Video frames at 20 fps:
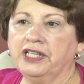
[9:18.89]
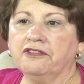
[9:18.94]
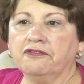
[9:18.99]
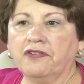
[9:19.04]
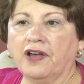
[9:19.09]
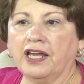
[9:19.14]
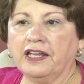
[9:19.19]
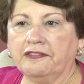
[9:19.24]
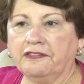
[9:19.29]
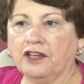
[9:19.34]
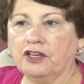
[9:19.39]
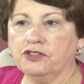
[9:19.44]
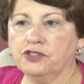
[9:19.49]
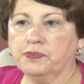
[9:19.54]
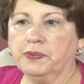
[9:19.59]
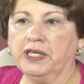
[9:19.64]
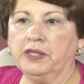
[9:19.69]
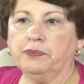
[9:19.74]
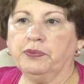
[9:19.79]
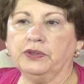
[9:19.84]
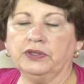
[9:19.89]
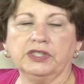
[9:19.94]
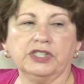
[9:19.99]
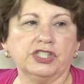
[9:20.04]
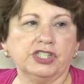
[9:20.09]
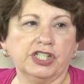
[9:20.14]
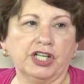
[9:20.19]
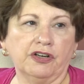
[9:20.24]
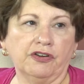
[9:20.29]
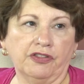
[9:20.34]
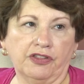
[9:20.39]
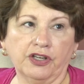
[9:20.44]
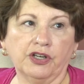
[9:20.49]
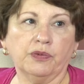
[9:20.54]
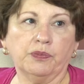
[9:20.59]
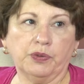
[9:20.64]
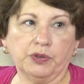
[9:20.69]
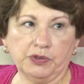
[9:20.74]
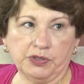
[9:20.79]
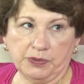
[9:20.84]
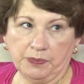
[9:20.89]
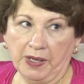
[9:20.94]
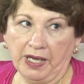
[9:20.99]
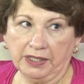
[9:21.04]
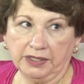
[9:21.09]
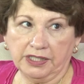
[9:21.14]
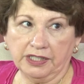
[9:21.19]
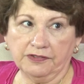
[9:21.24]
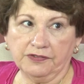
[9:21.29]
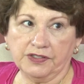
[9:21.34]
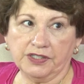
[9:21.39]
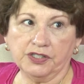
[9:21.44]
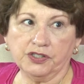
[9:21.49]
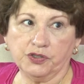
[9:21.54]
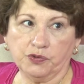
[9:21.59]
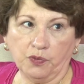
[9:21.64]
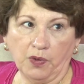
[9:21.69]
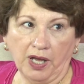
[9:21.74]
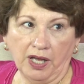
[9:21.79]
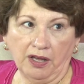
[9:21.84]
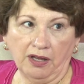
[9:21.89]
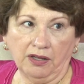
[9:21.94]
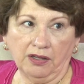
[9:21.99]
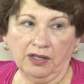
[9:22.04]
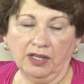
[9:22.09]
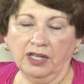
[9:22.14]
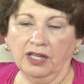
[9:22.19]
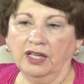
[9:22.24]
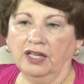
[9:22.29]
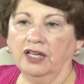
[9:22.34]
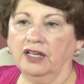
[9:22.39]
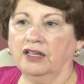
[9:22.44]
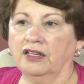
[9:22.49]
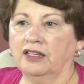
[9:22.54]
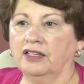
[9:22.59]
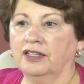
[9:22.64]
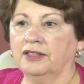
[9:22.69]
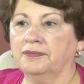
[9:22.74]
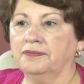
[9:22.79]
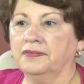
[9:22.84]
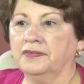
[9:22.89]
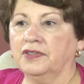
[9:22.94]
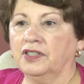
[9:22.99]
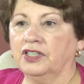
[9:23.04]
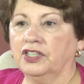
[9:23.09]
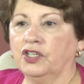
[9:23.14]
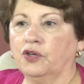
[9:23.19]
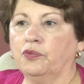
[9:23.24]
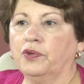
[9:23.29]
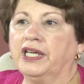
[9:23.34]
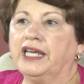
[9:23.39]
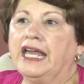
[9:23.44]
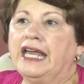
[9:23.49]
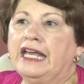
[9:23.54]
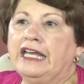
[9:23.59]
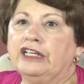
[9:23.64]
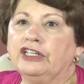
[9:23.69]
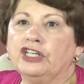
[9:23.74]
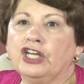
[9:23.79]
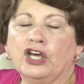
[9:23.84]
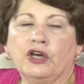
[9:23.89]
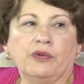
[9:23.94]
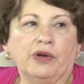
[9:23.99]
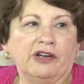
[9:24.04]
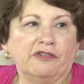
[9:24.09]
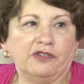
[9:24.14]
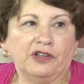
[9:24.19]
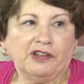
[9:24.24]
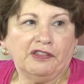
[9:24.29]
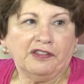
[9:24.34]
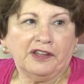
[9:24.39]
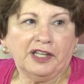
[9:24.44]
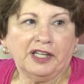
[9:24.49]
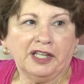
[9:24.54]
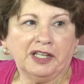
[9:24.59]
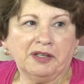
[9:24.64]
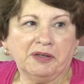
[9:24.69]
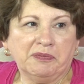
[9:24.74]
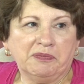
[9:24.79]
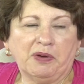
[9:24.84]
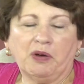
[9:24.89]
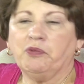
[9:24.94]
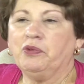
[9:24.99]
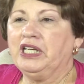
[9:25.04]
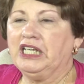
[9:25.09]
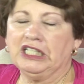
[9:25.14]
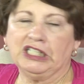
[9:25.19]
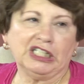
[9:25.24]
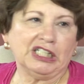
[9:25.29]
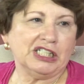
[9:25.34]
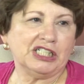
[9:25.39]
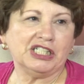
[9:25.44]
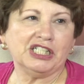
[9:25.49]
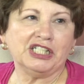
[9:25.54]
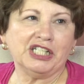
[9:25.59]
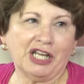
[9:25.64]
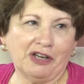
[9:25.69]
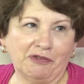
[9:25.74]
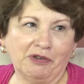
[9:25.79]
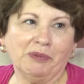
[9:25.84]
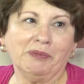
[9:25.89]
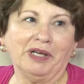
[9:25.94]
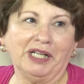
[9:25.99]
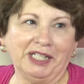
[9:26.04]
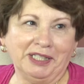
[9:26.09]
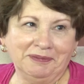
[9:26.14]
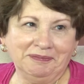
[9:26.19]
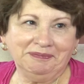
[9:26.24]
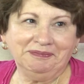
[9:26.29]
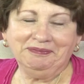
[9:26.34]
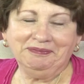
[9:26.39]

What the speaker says: invite those people to share their perspectives as well. We can't know everything, but we can listen to everybody.